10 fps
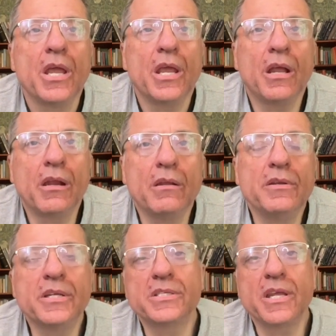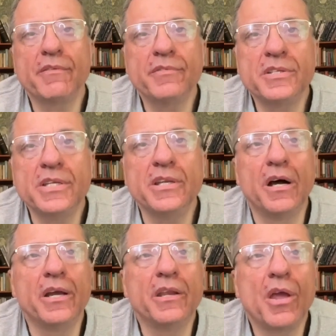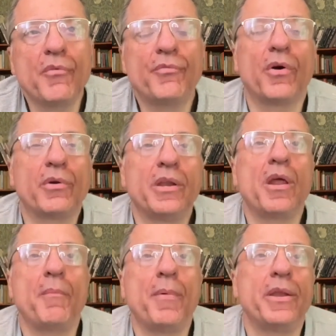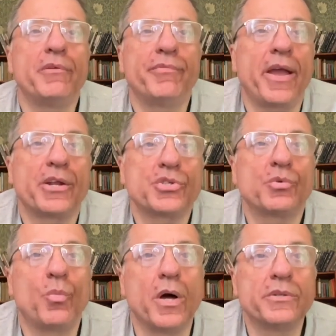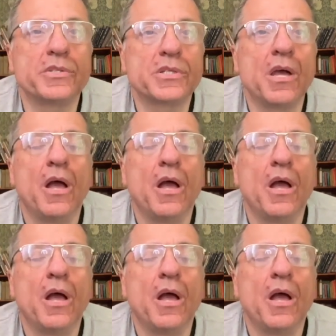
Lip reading: including 79 foreign manufactured ones.